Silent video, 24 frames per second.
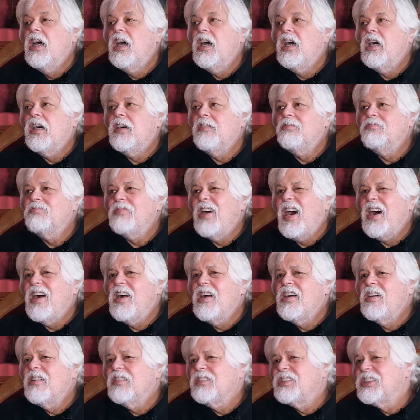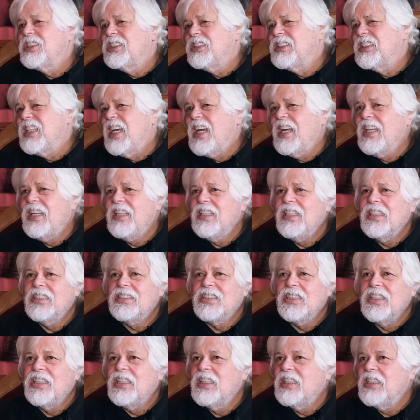Our society
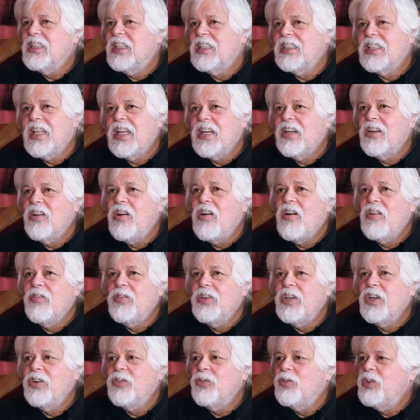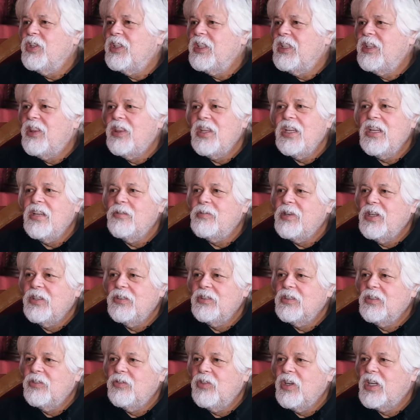doesn't think like that at all. We don't really think about
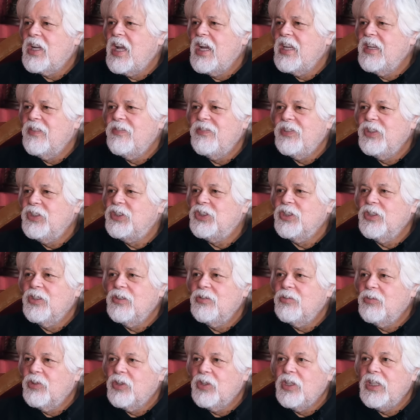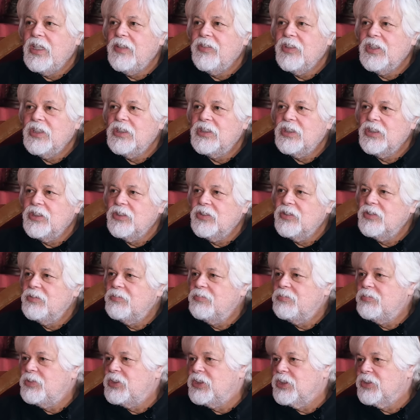what kind of future we're leaving to
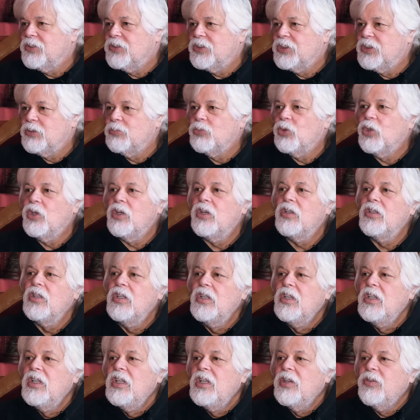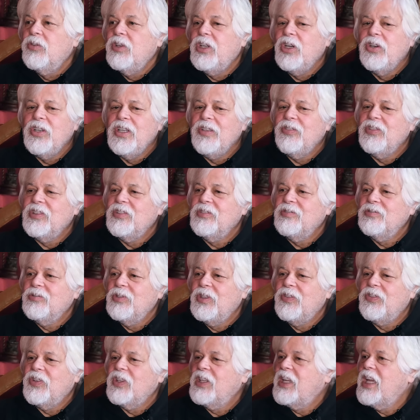children tomorrow.
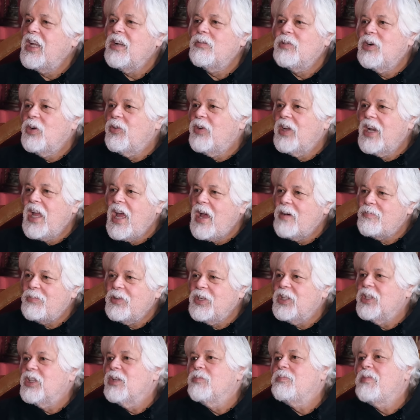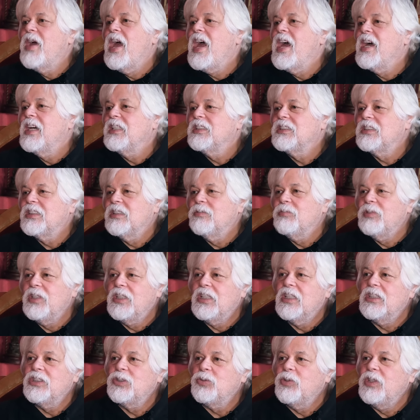We forget about what happened in the past, and
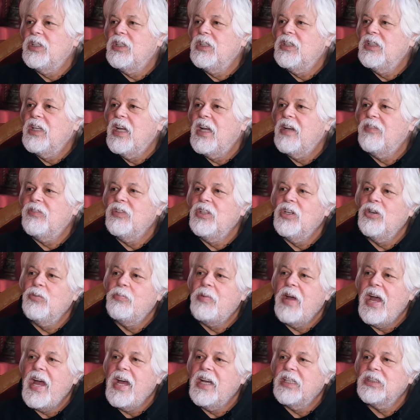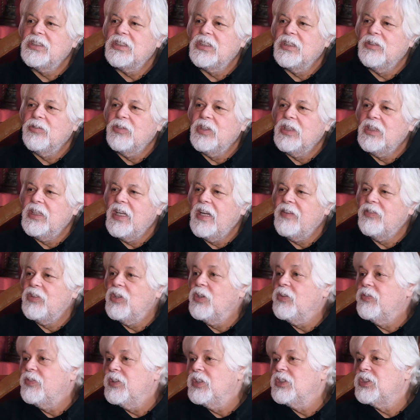because we have no past and we have
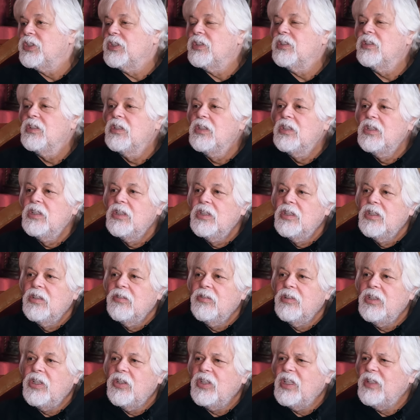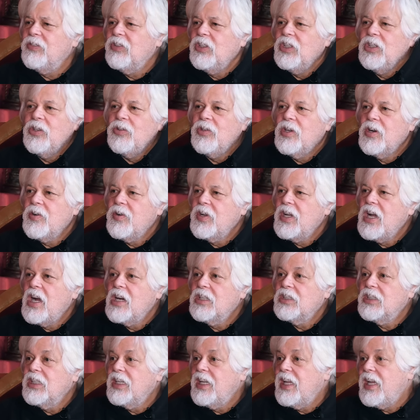no vision, we don't even know where we
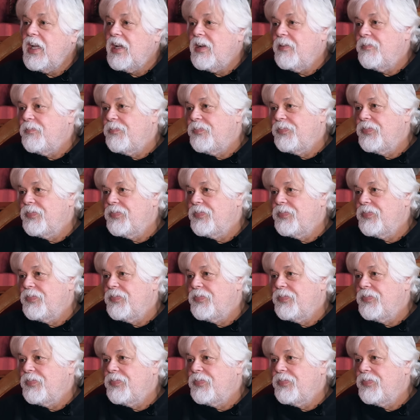are today.